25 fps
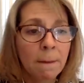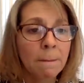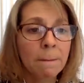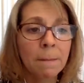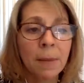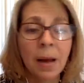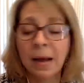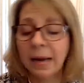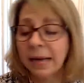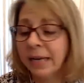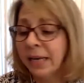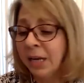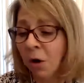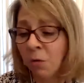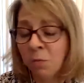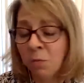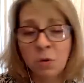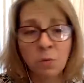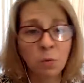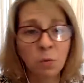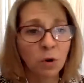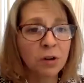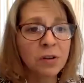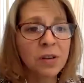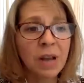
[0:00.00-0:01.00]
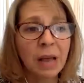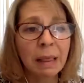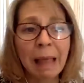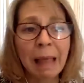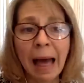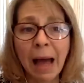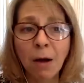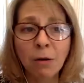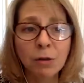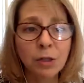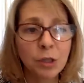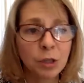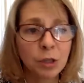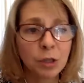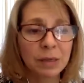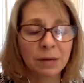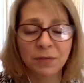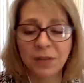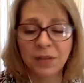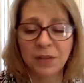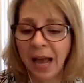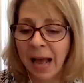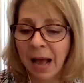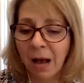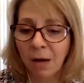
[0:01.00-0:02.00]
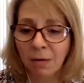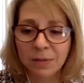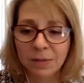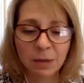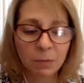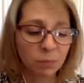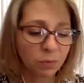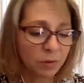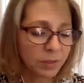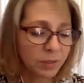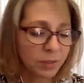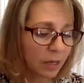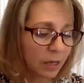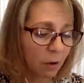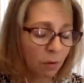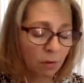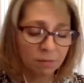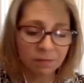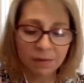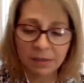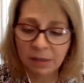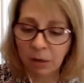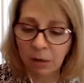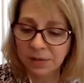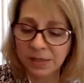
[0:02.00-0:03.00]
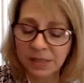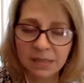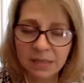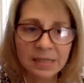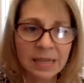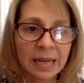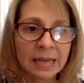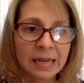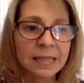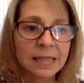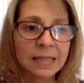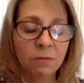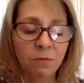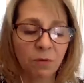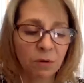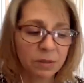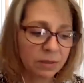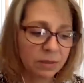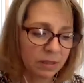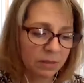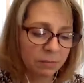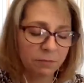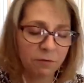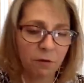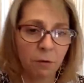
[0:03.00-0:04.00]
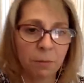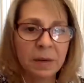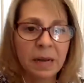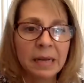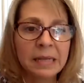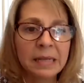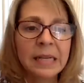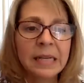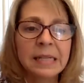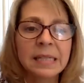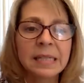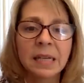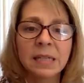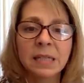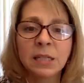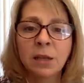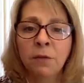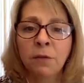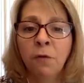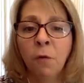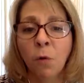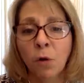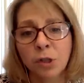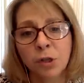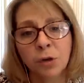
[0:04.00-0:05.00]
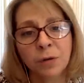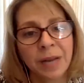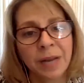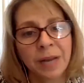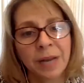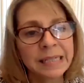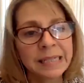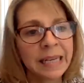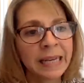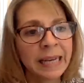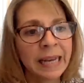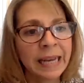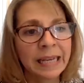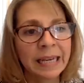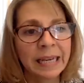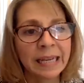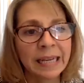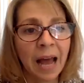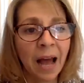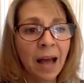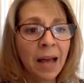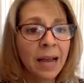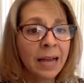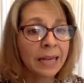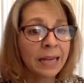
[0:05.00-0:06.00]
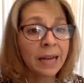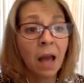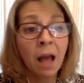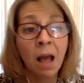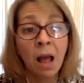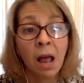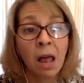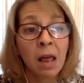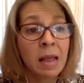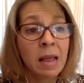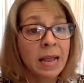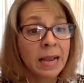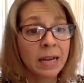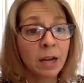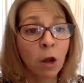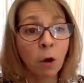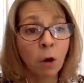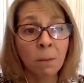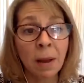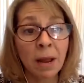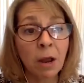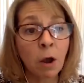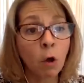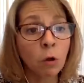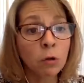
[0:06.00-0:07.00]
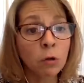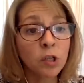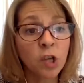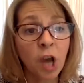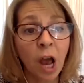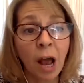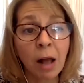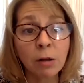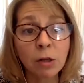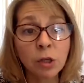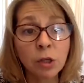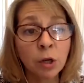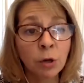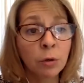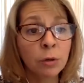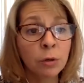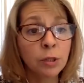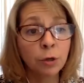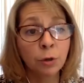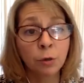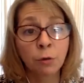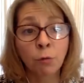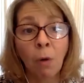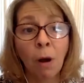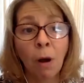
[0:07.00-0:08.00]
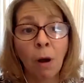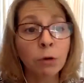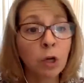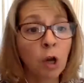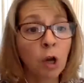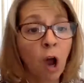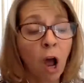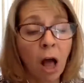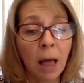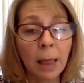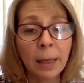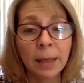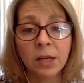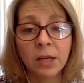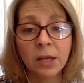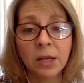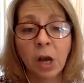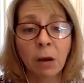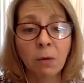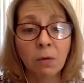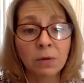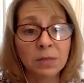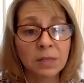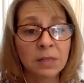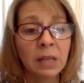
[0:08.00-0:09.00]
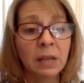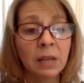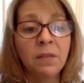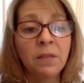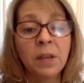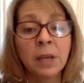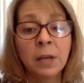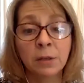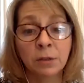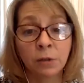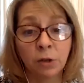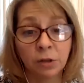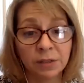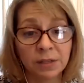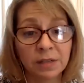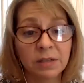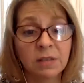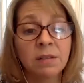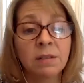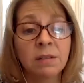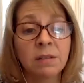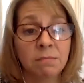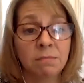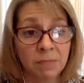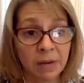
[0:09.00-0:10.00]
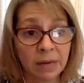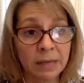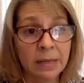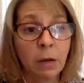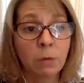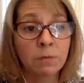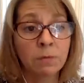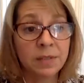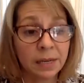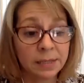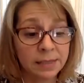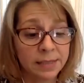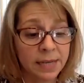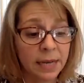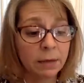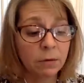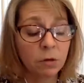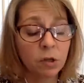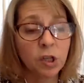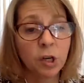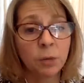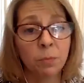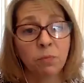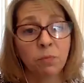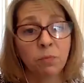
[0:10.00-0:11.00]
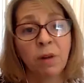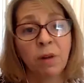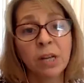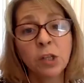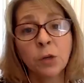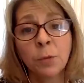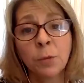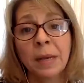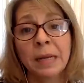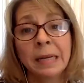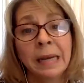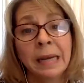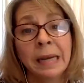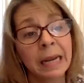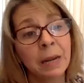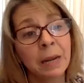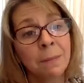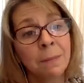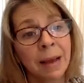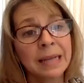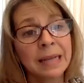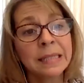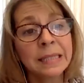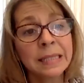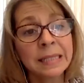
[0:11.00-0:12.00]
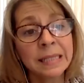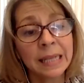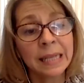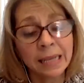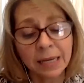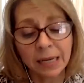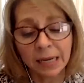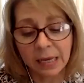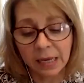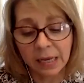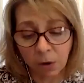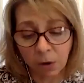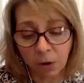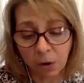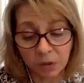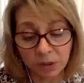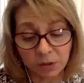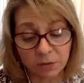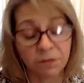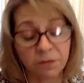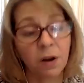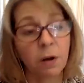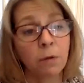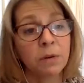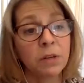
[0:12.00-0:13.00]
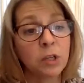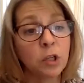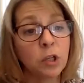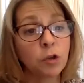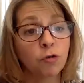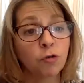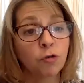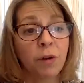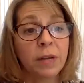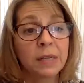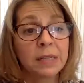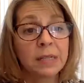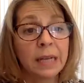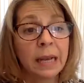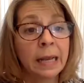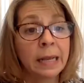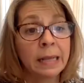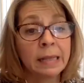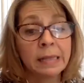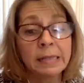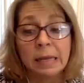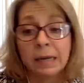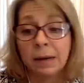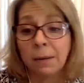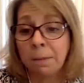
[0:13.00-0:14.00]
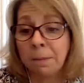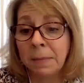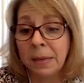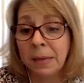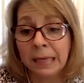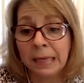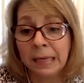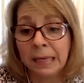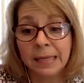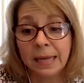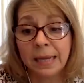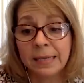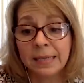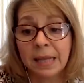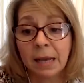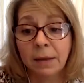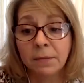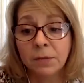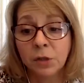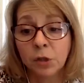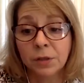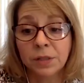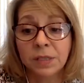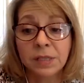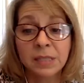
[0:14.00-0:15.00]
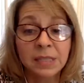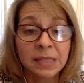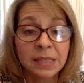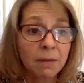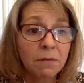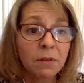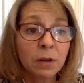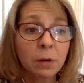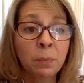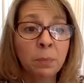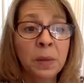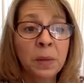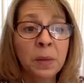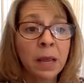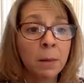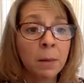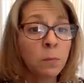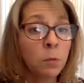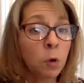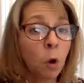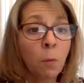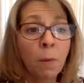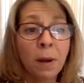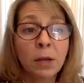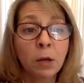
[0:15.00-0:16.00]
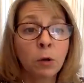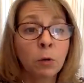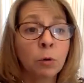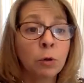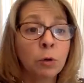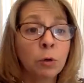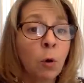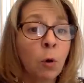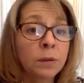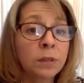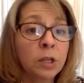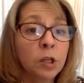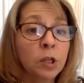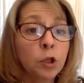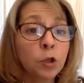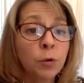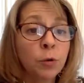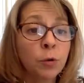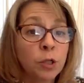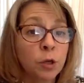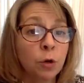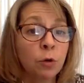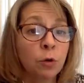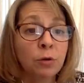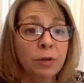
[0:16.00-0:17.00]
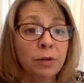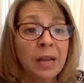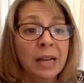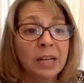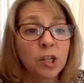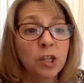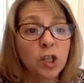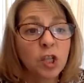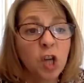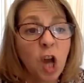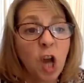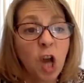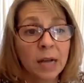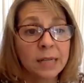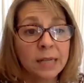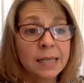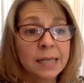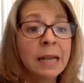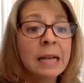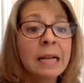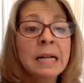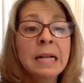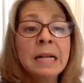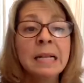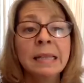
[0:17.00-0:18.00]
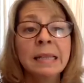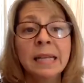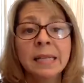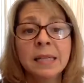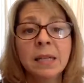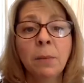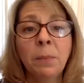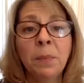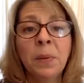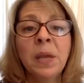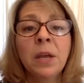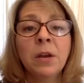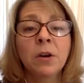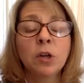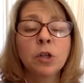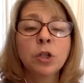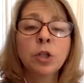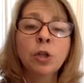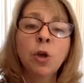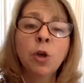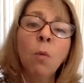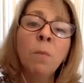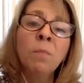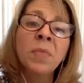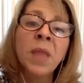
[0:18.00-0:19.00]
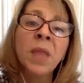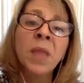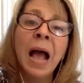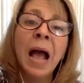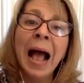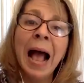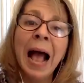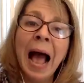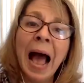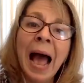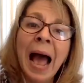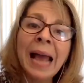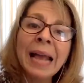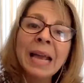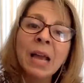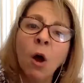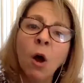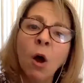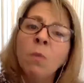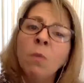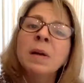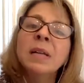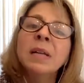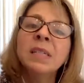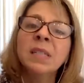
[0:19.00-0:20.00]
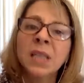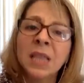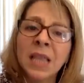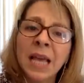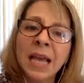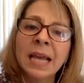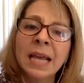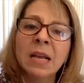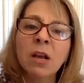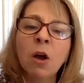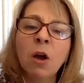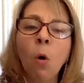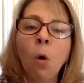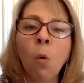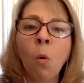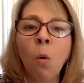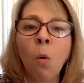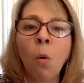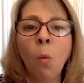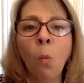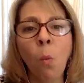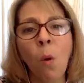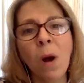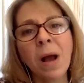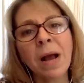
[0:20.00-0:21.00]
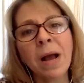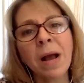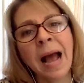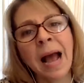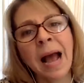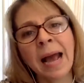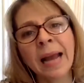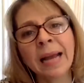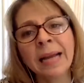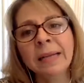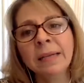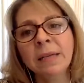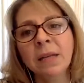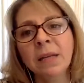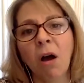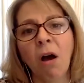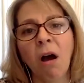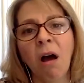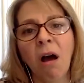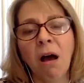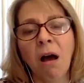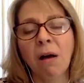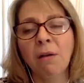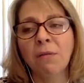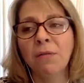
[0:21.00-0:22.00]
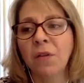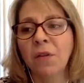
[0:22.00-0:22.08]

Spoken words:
You know, we weren't allowed to leave the house. In Brazil, you know, since was from 1964 to 1989, you know, my whole childhood throughout college, I was living under this, you know, dictatorship regimen. And in my city, it was very strict. And many days after 7 p.m., nobody could go on the street. You could get shot, disappear. So I always think, what kind of